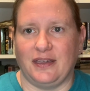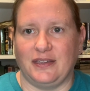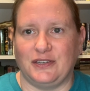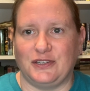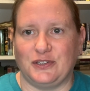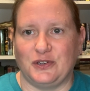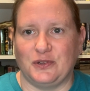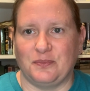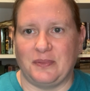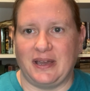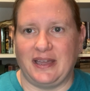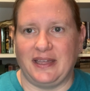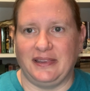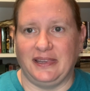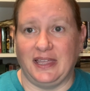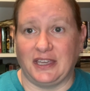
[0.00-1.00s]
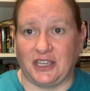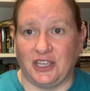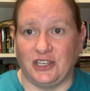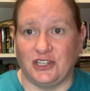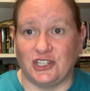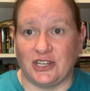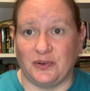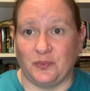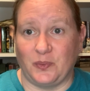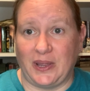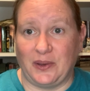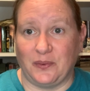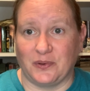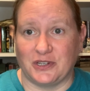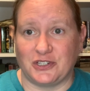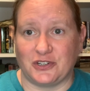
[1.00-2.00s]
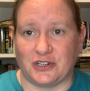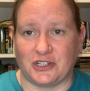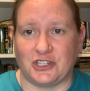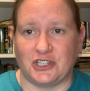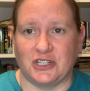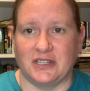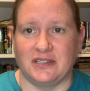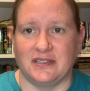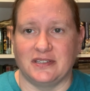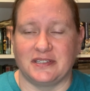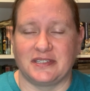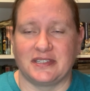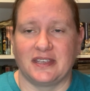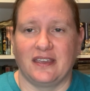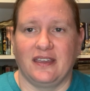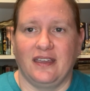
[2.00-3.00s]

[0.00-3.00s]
due to my luggage and weight restrictions.